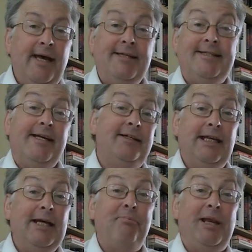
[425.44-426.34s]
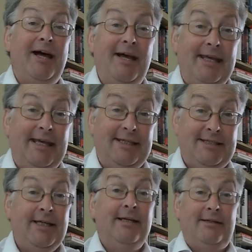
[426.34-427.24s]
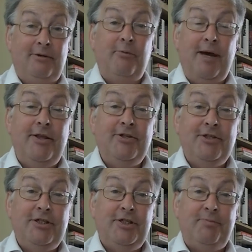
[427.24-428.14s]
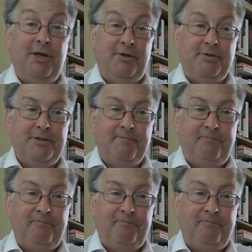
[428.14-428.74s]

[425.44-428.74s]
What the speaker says: and secondly applying it where there's a dispute.